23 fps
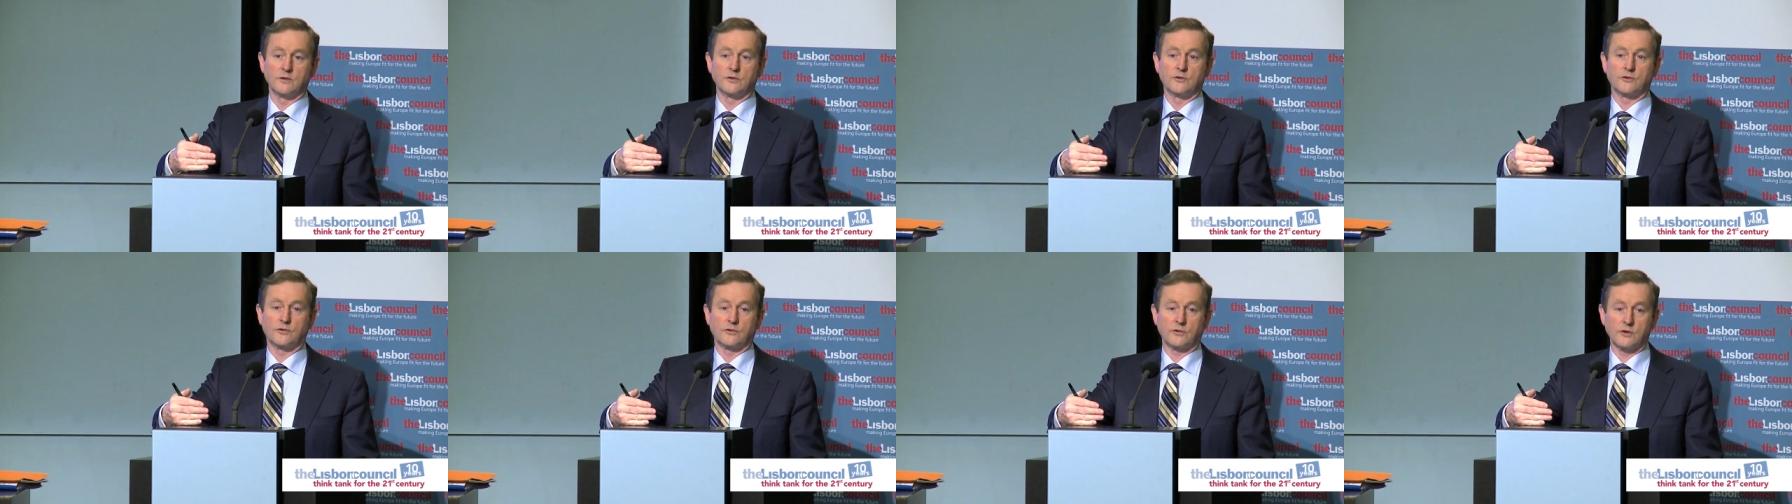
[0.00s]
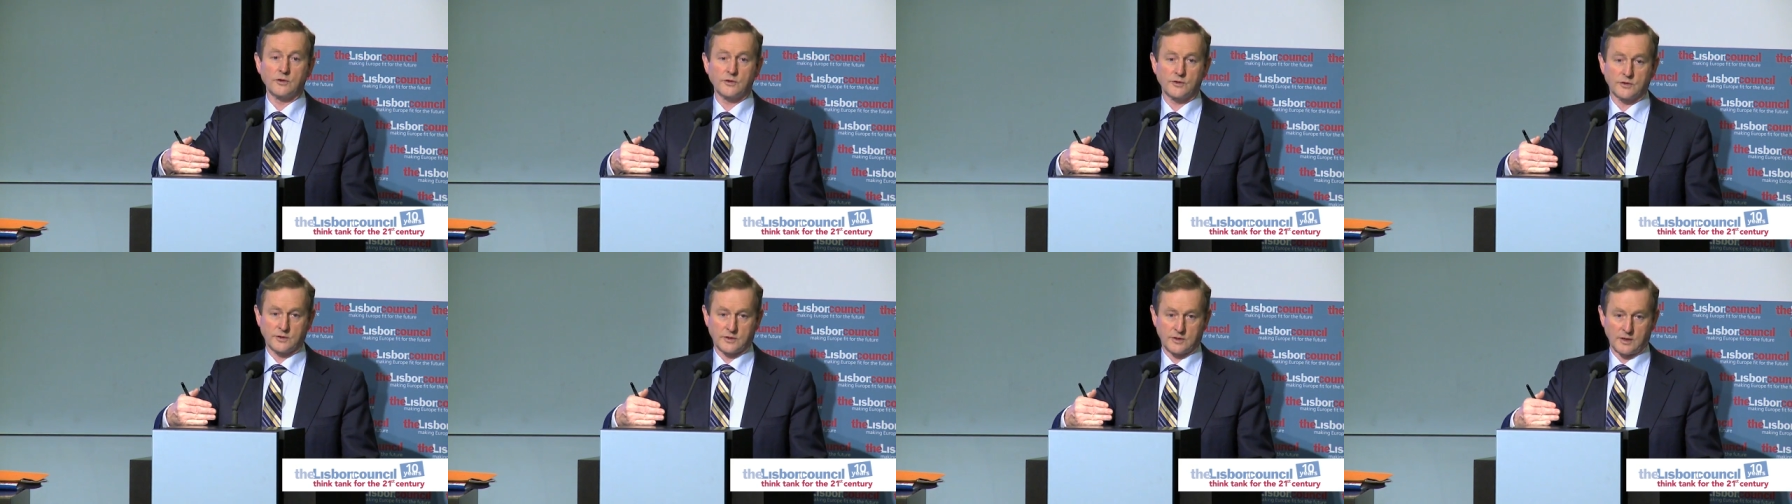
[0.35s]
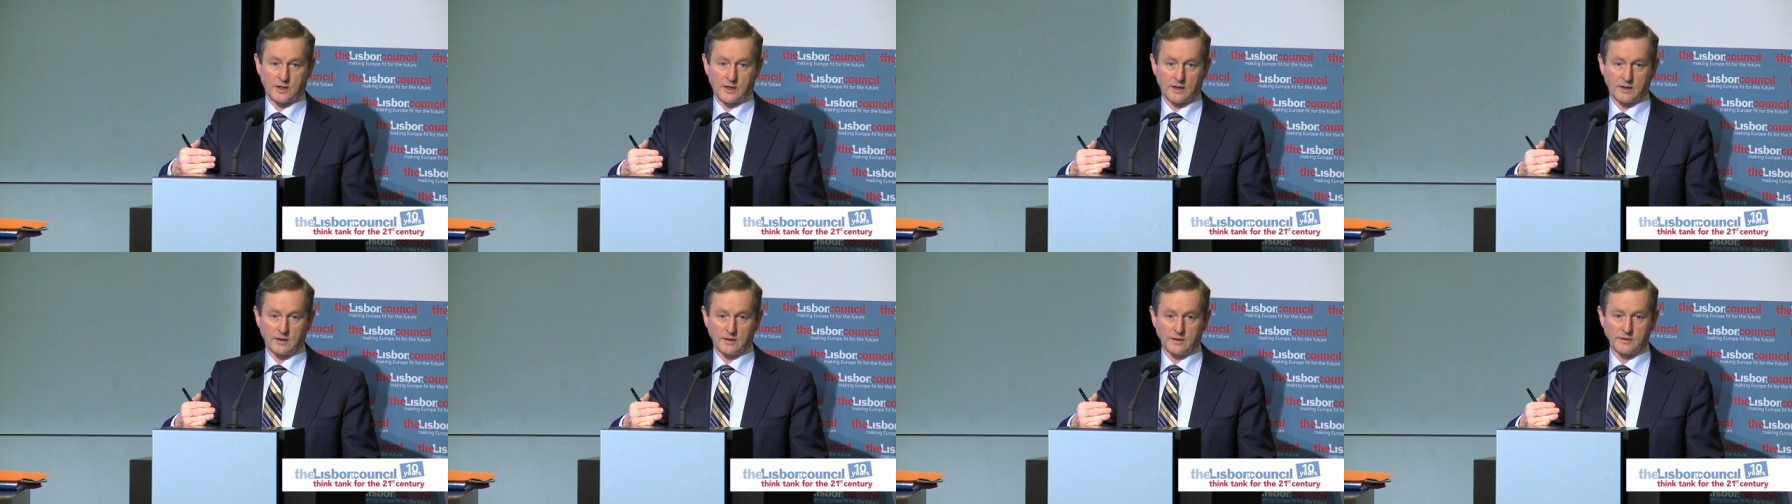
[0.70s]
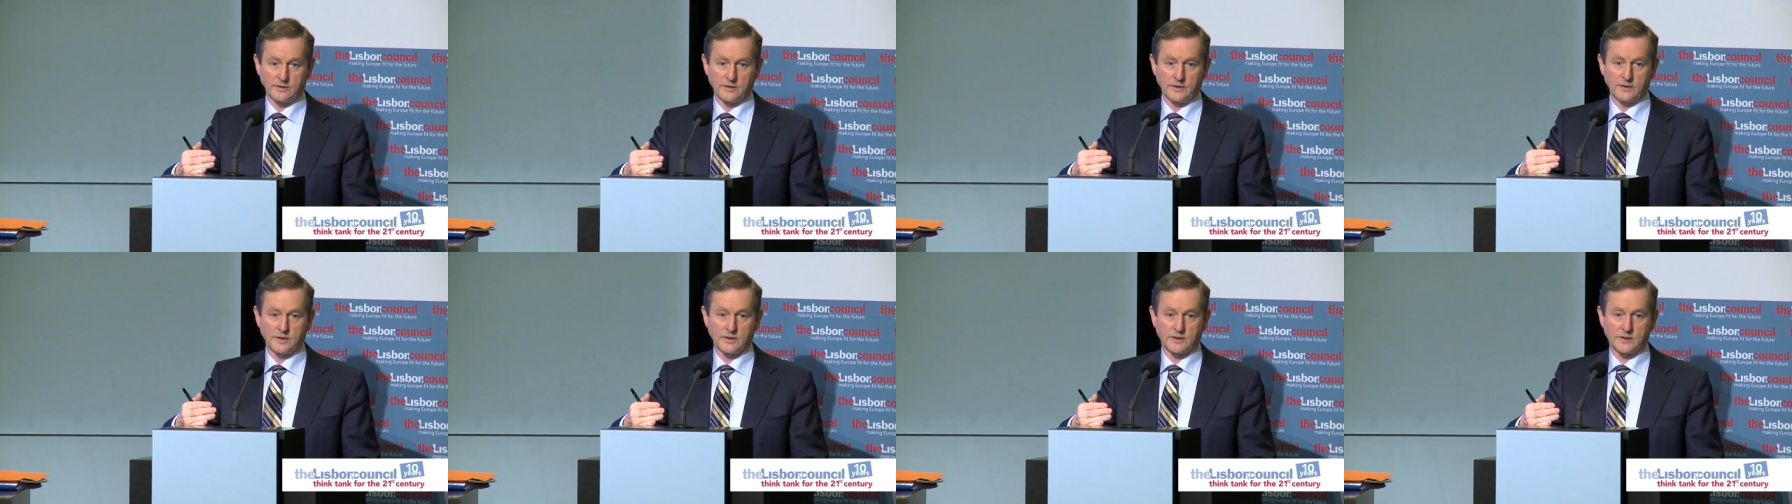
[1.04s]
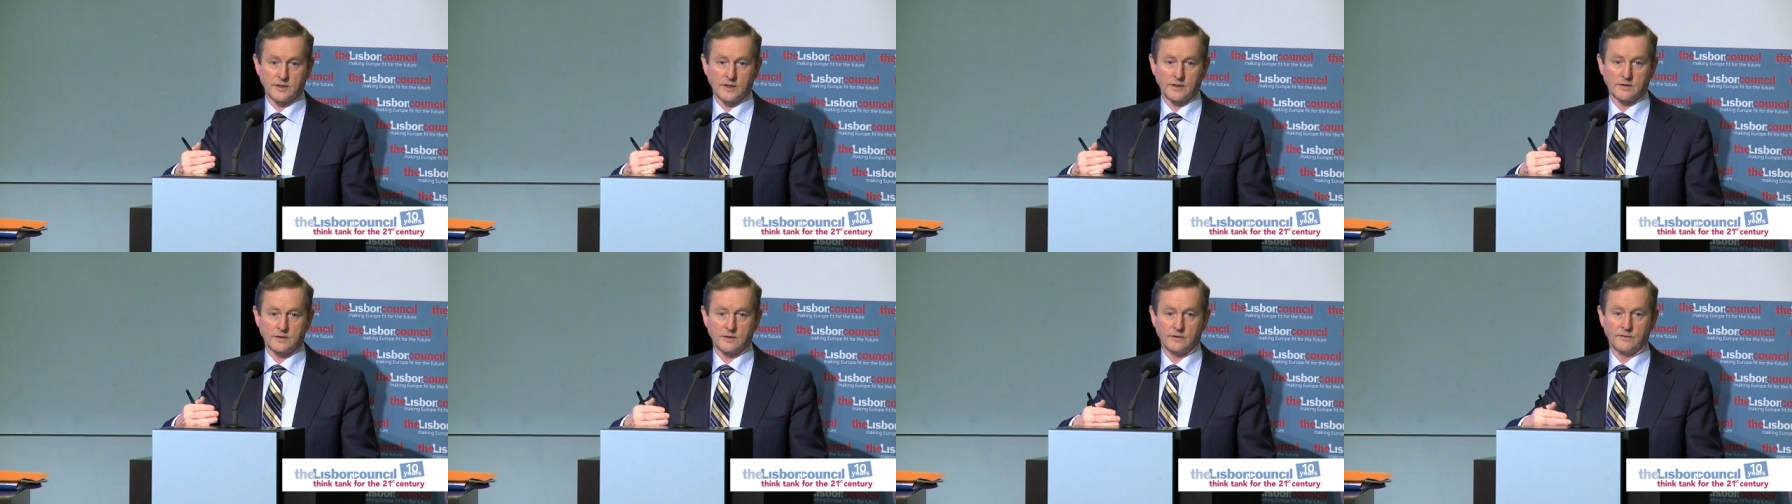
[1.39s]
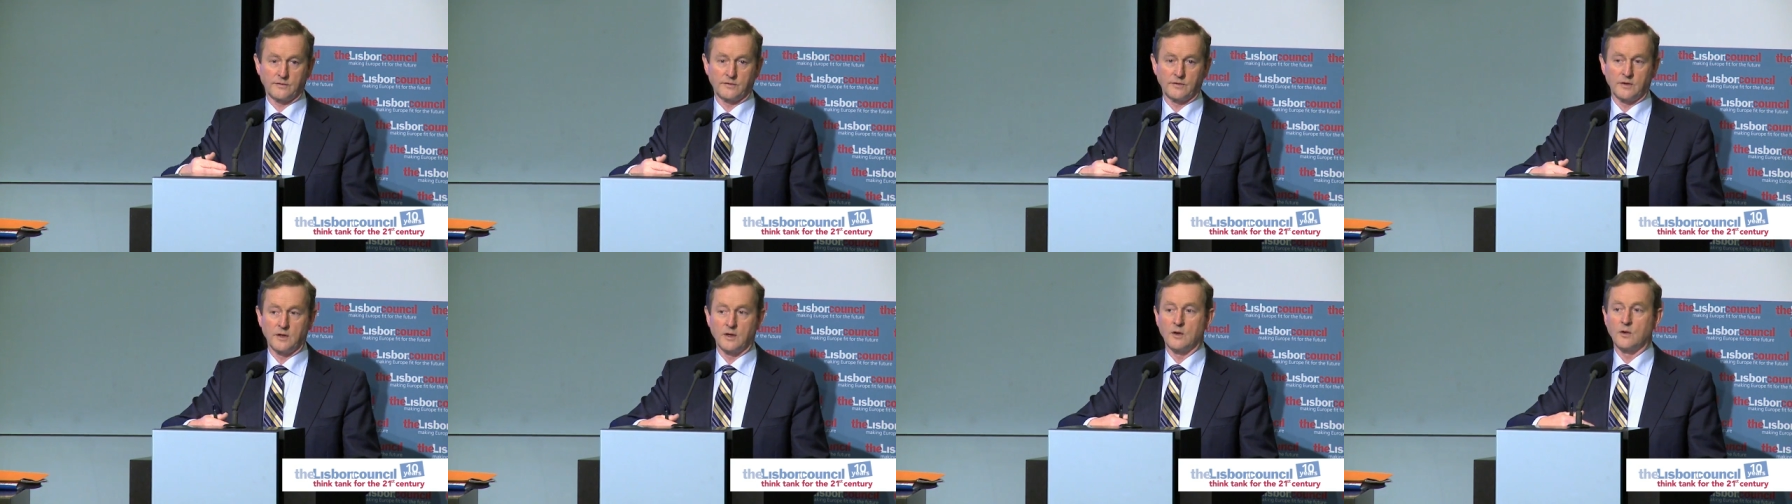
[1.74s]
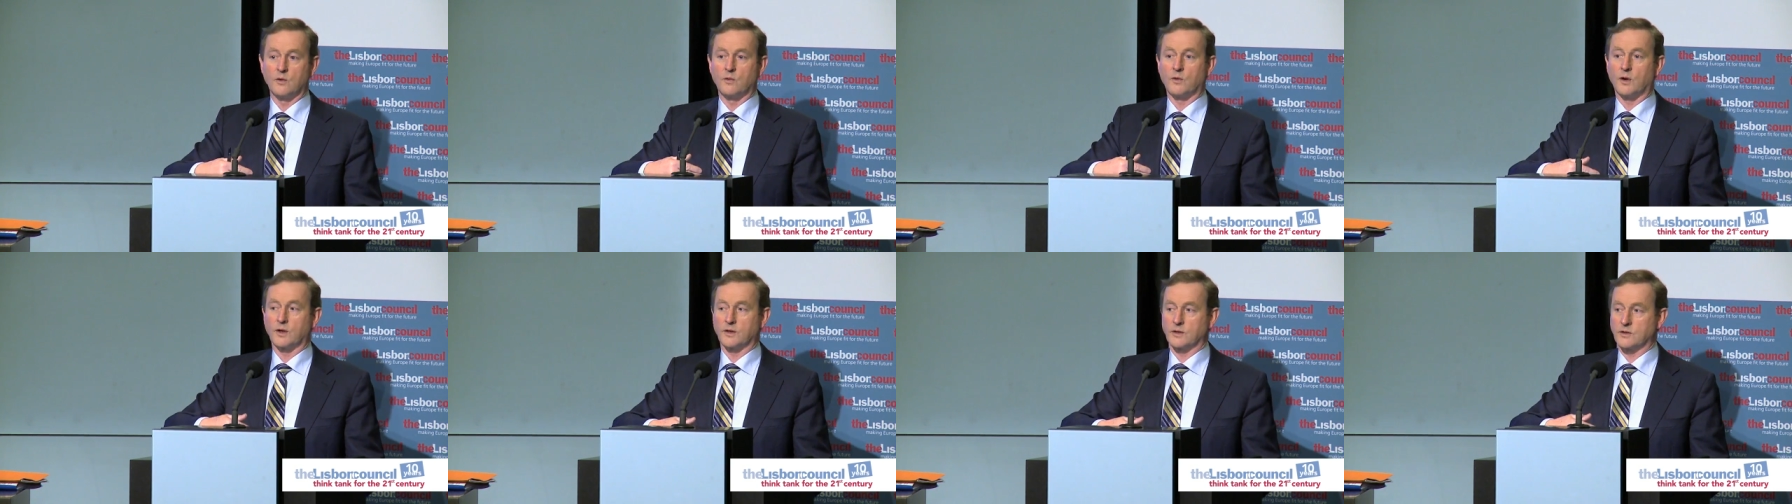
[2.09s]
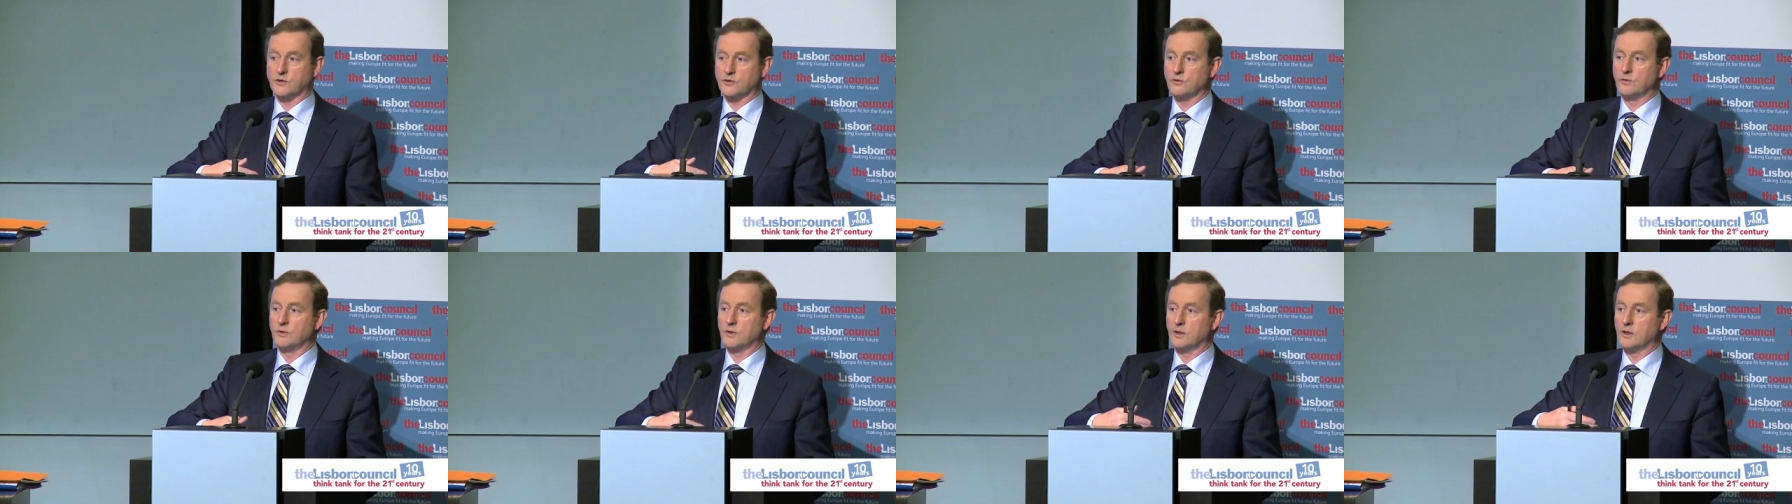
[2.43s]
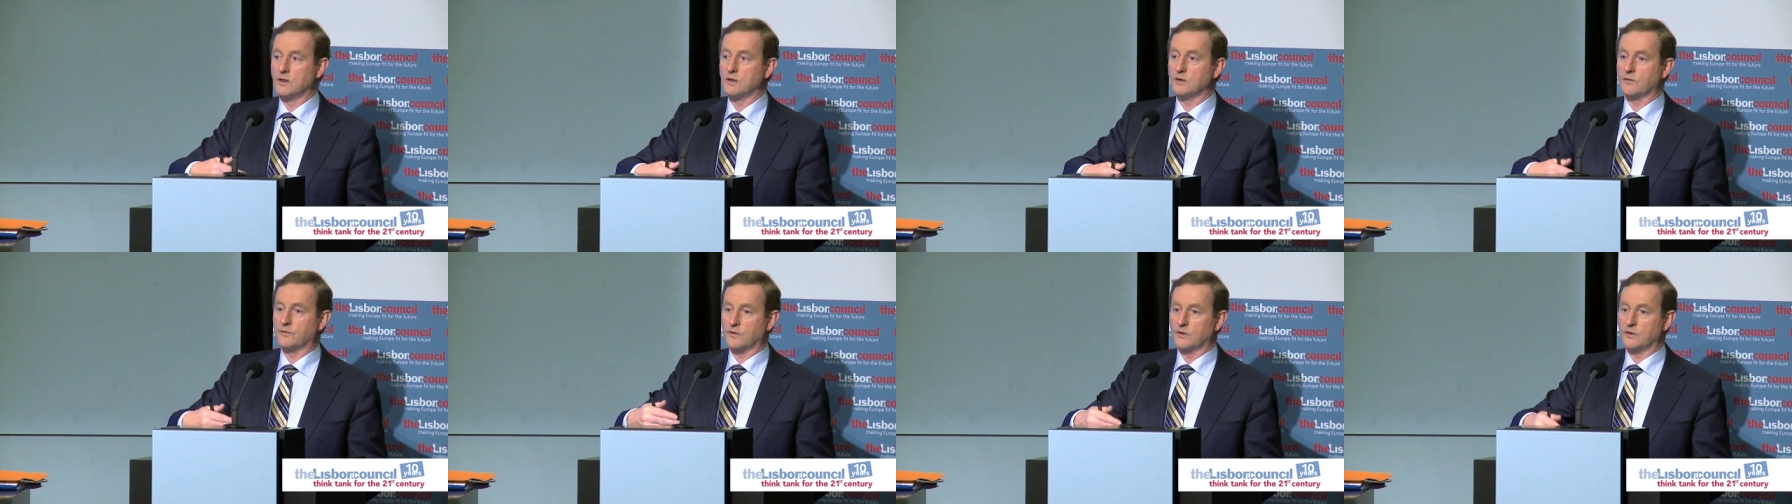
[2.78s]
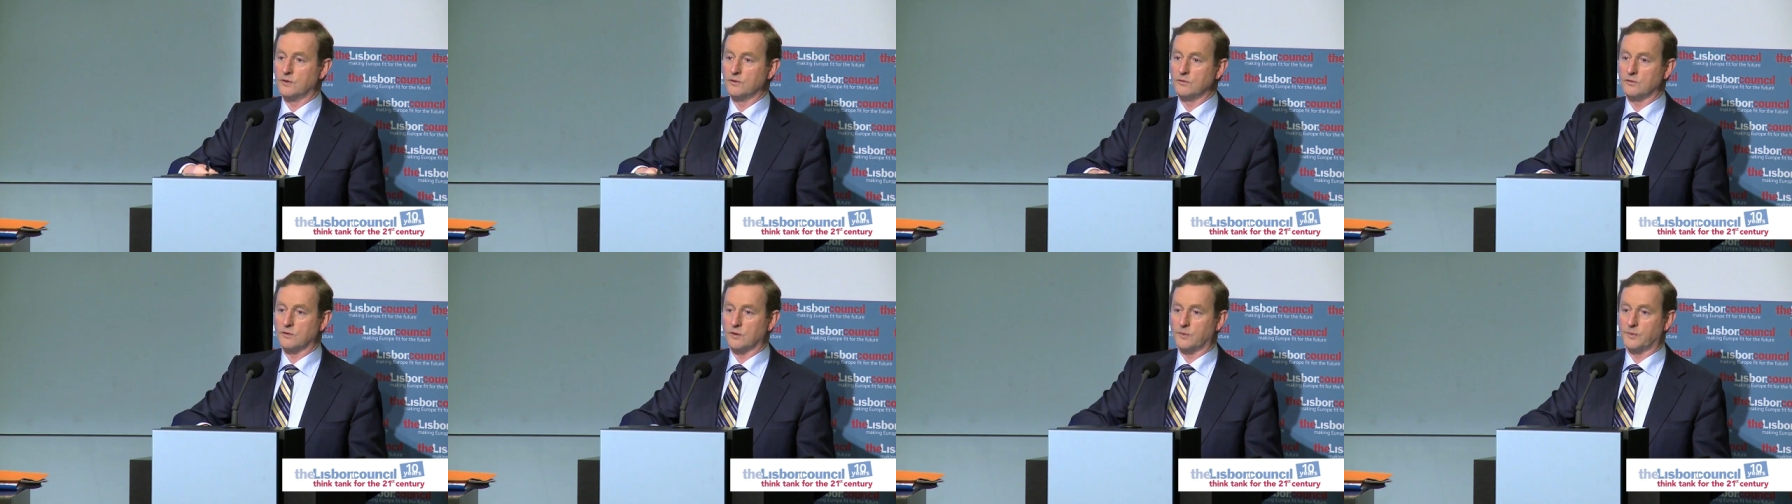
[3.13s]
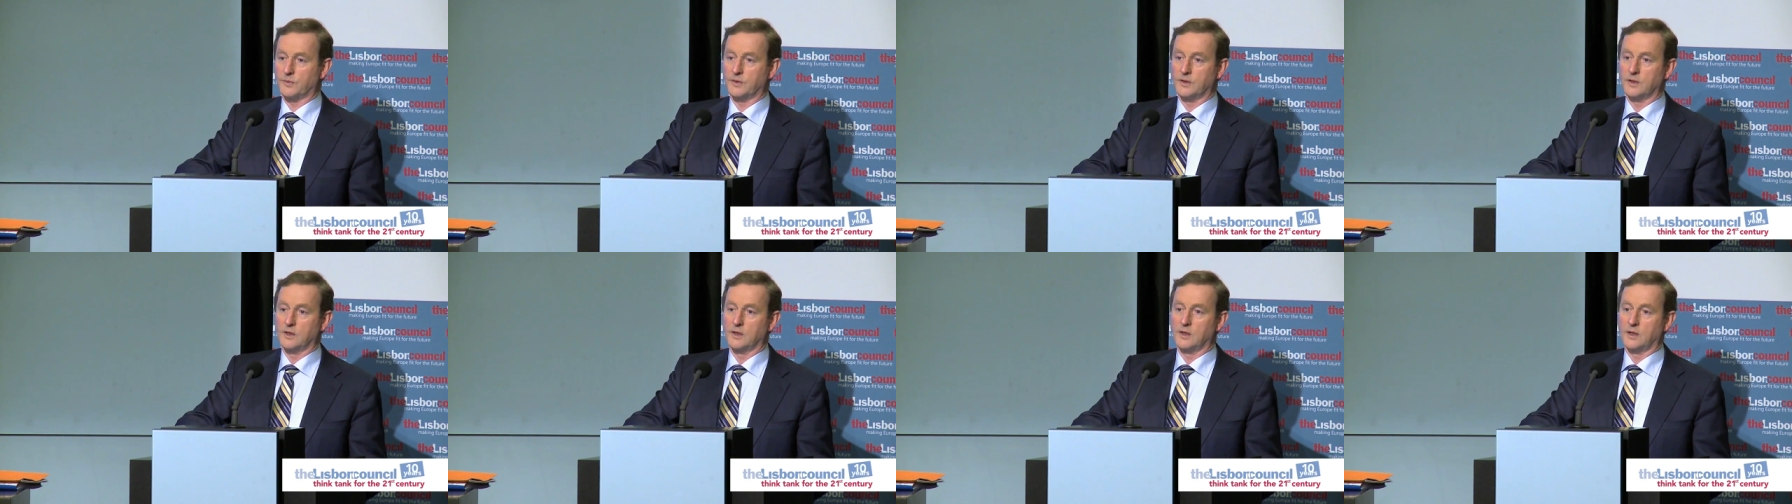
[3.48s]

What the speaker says: trusts Ireland in the sense of what it's doing here for Europe